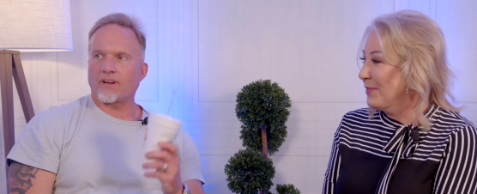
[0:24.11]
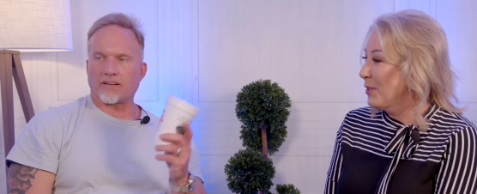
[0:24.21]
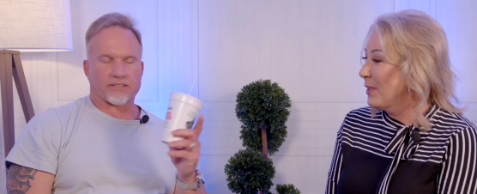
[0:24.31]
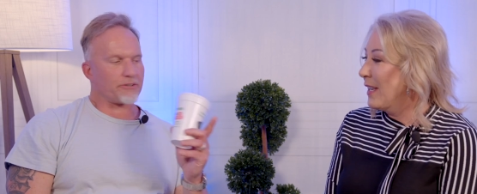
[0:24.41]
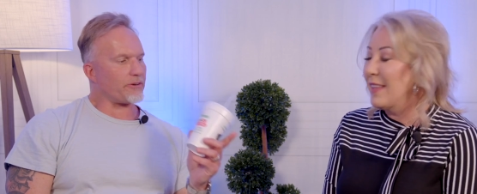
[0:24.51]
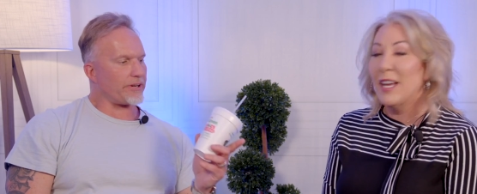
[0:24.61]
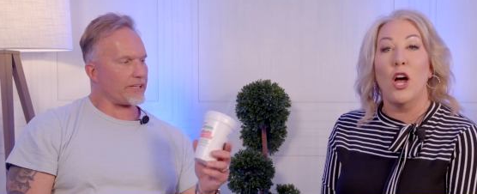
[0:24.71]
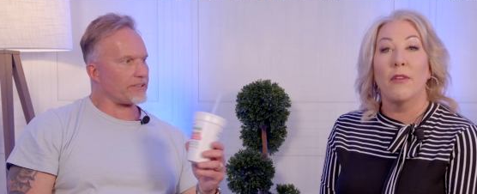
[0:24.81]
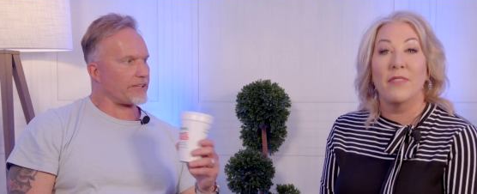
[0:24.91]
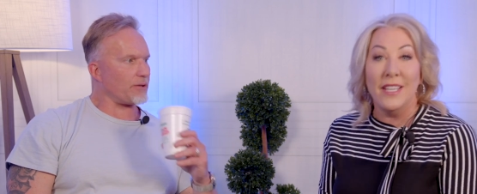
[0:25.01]
Speaker 1: Oh, you In go the ahead
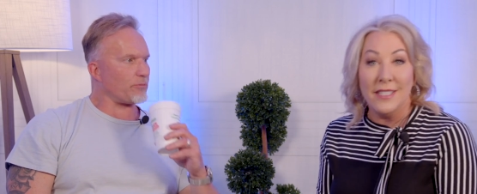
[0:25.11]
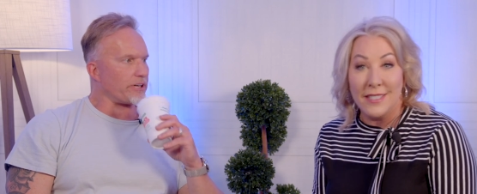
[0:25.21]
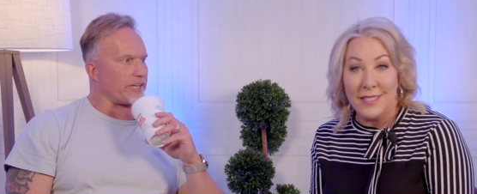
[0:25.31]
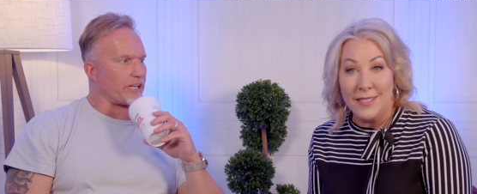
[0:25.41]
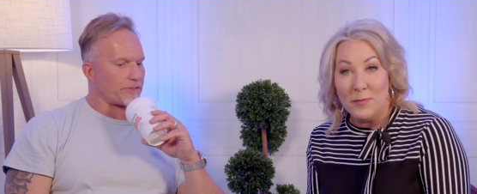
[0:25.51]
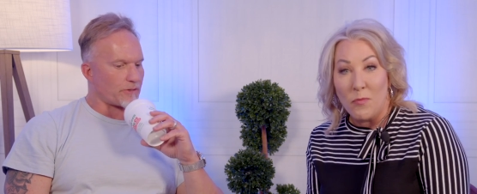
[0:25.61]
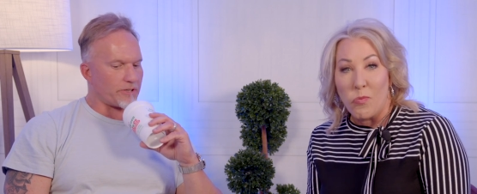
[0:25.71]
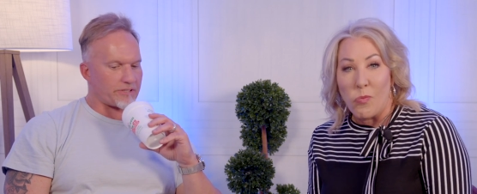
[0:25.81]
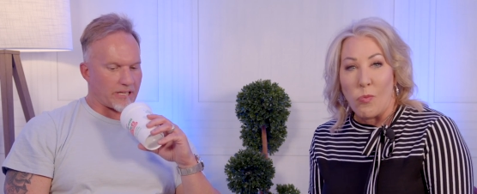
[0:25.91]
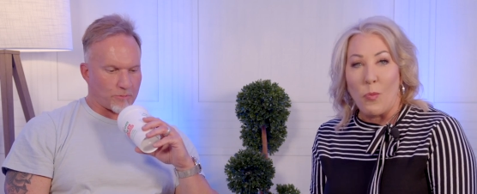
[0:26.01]
office. and tell them what it is. Go ahead
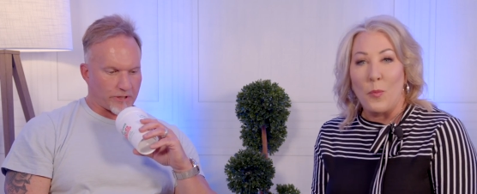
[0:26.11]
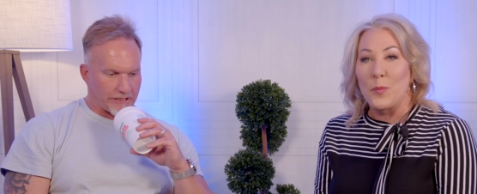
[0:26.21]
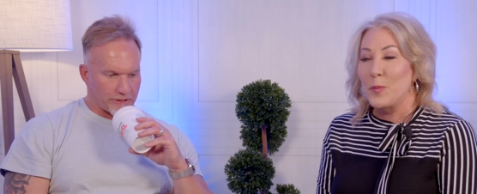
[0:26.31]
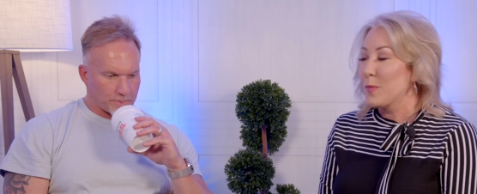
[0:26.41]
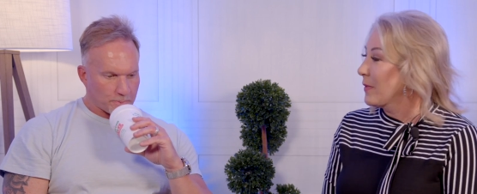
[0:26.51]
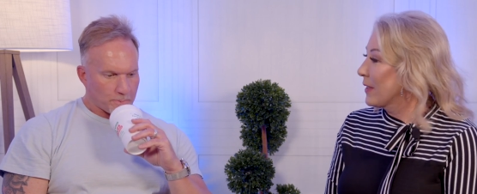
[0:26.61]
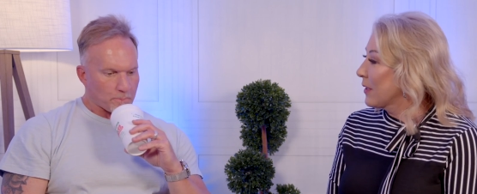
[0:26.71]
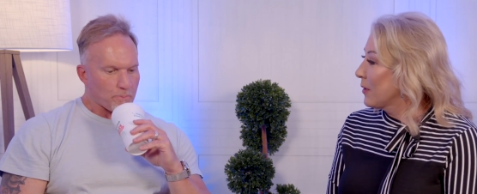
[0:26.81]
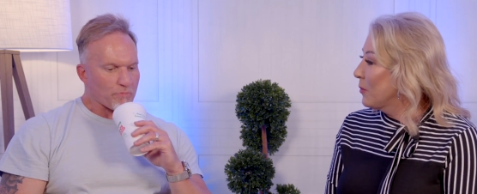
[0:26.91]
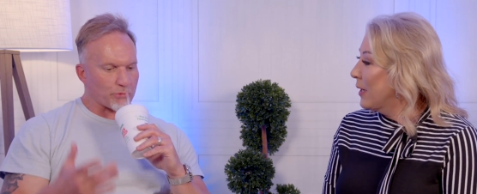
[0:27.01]
and tell them what it
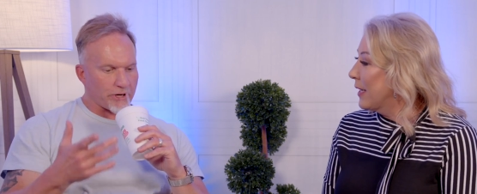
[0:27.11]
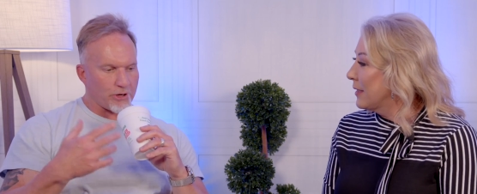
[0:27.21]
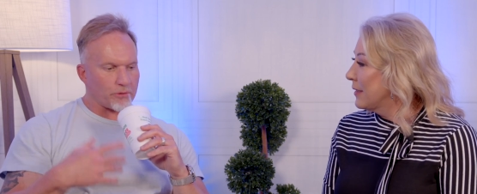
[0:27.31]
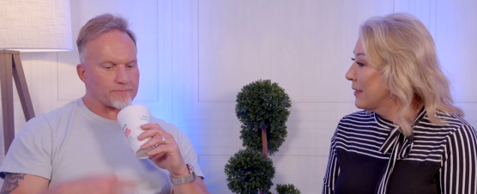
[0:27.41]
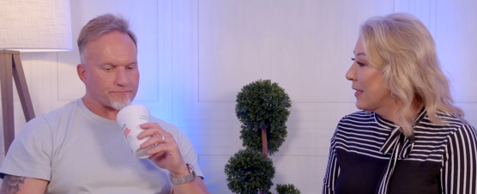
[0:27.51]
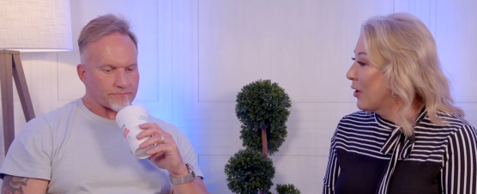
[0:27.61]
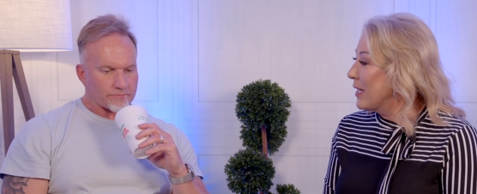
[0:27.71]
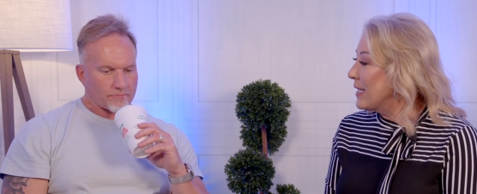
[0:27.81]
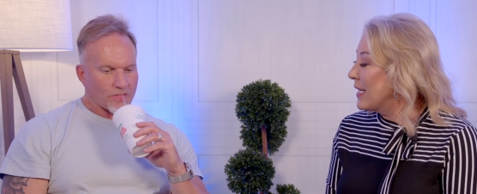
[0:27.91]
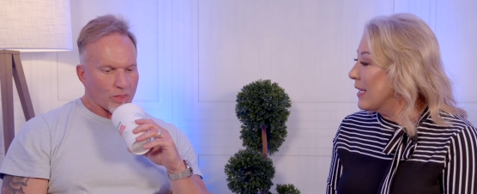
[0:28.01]
is.
Speaker 2: What? Real?
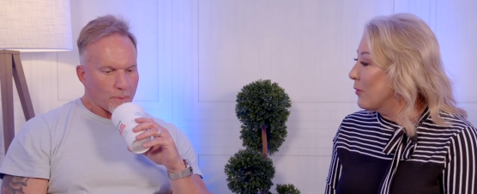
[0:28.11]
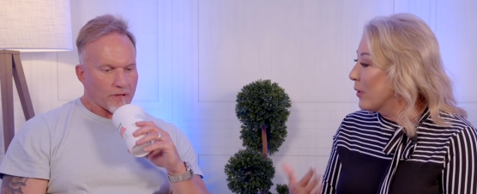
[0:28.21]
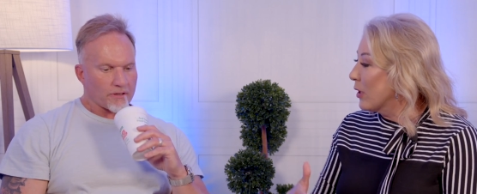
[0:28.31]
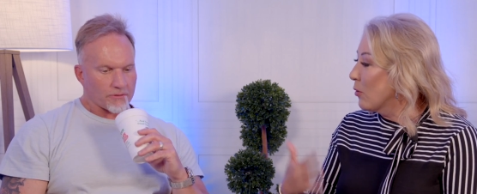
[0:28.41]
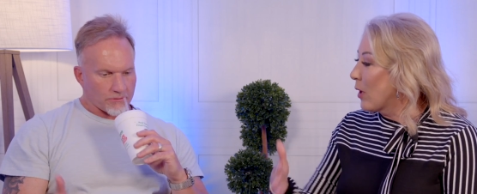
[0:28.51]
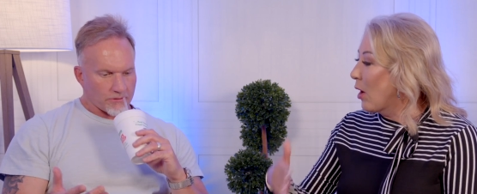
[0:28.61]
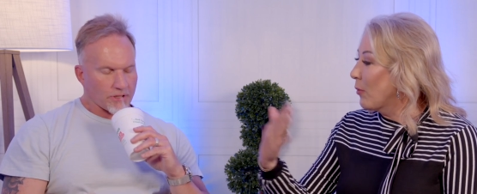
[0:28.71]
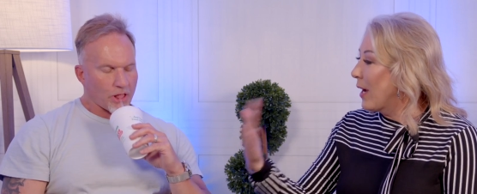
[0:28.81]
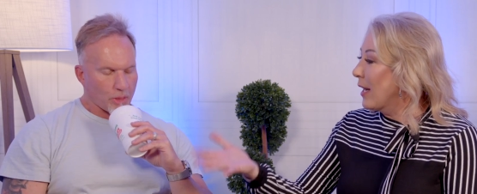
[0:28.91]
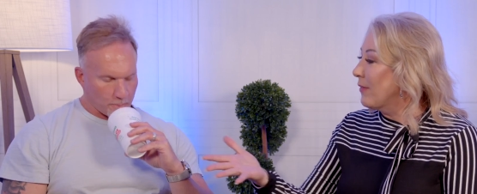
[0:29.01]
already did. Real, raw,
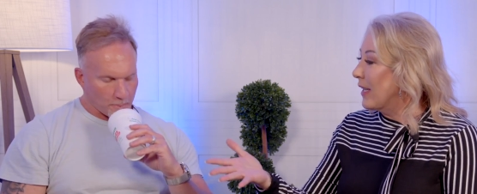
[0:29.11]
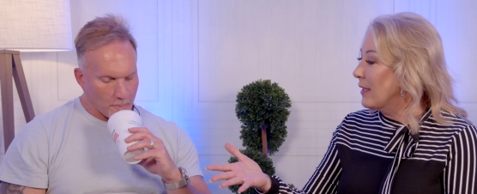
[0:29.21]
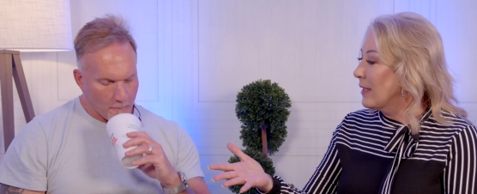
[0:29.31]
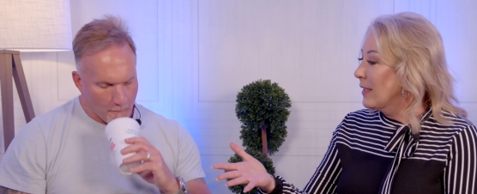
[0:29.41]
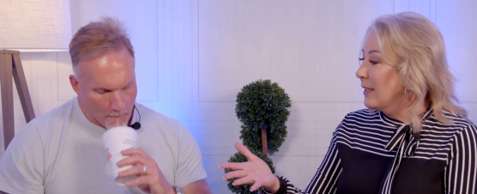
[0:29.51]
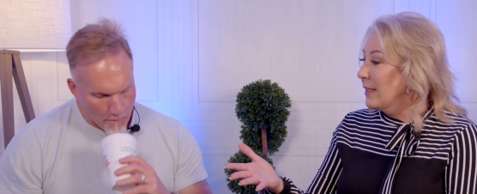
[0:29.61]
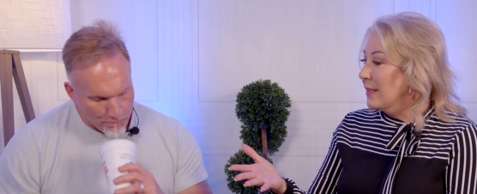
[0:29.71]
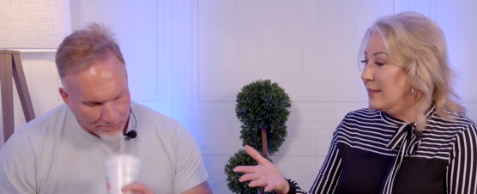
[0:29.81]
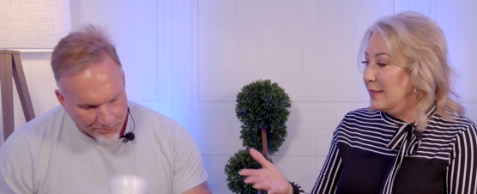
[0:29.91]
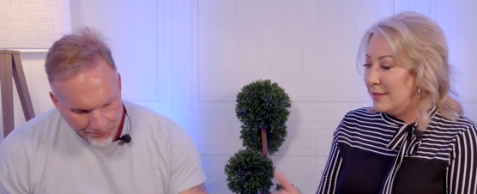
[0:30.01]
relevant.
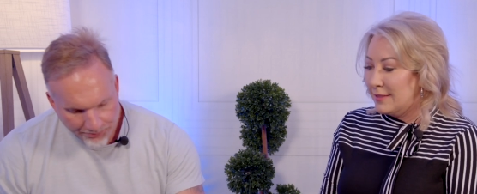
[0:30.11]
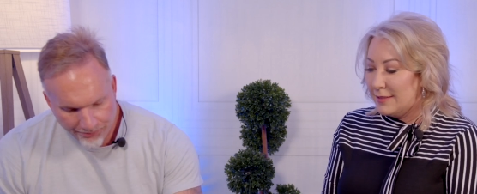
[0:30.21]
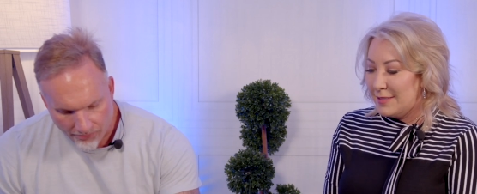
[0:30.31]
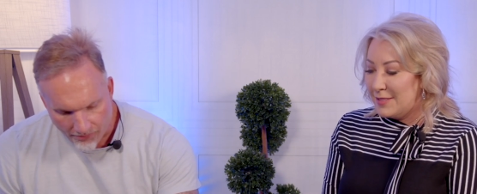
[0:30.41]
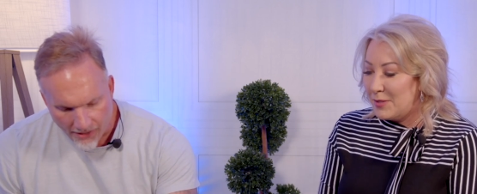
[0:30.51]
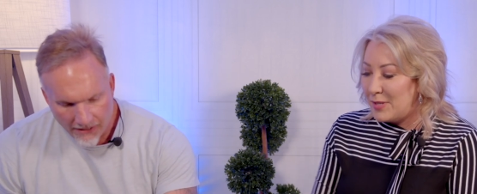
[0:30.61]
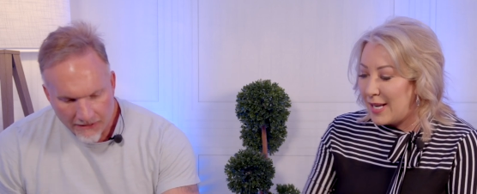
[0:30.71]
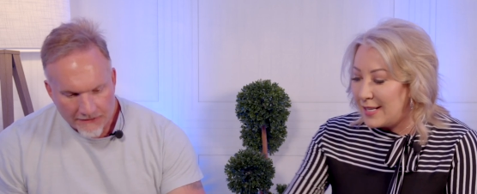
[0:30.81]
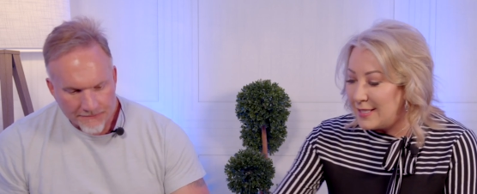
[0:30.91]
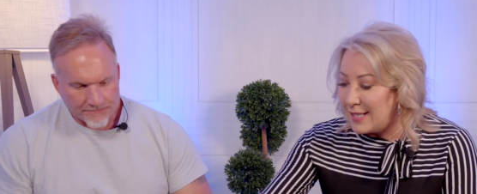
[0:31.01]
Mm-hmm. So,
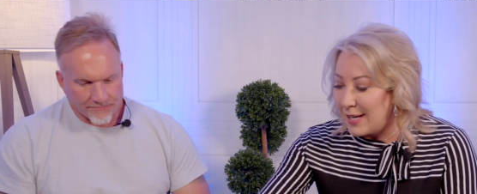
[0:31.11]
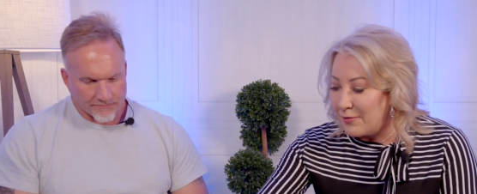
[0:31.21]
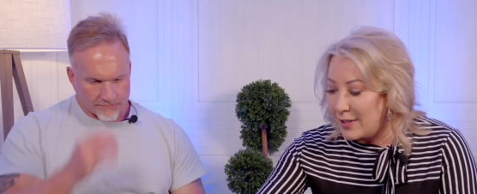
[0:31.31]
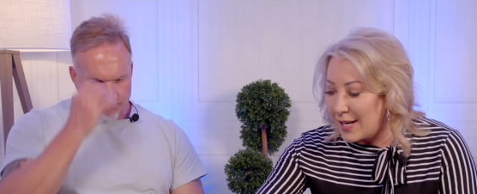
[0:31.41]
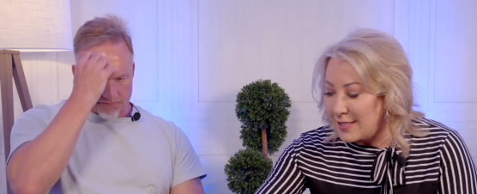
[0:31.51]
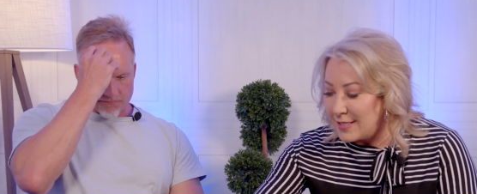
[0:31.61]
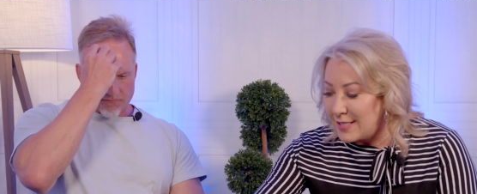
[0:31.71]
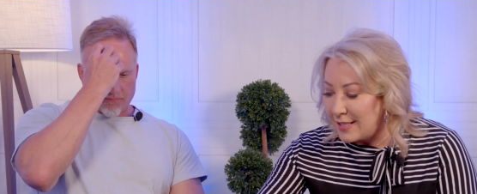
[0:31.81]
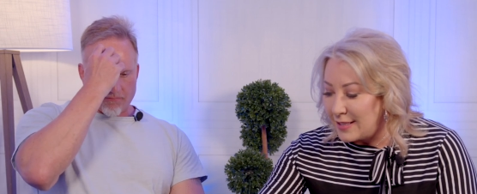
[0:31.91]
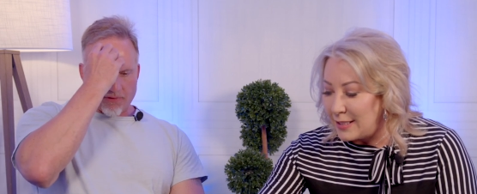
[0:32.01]
yeah, I did. I forgot to
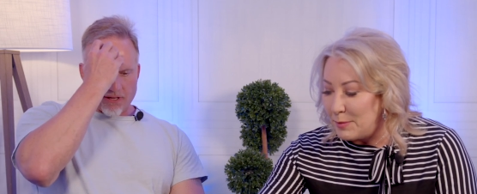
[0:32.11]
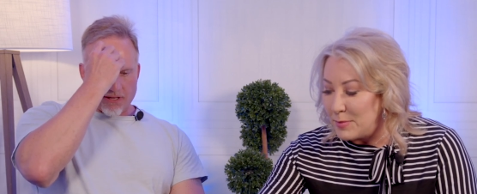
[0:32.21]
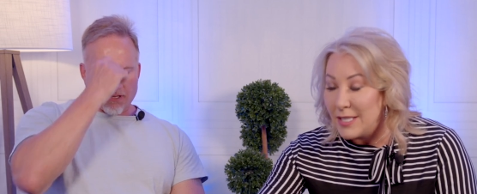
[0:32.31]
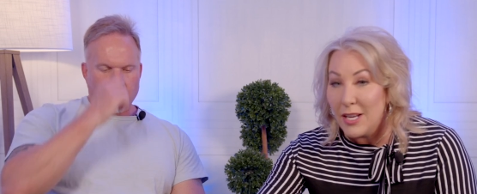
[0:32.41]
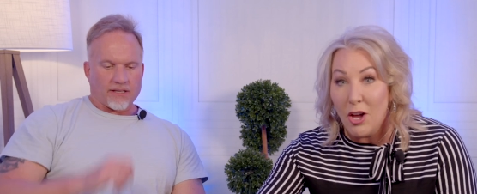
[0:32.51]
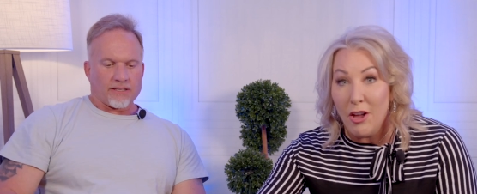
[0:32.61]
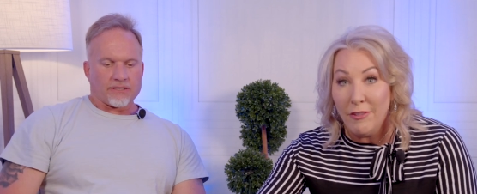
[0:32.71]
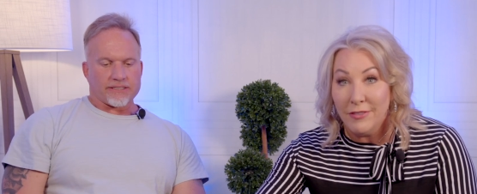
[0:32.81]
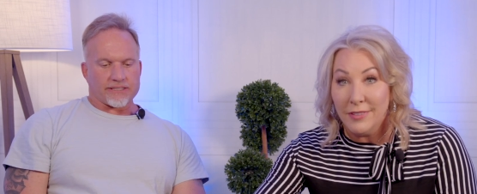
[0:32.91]
take the lipstick off.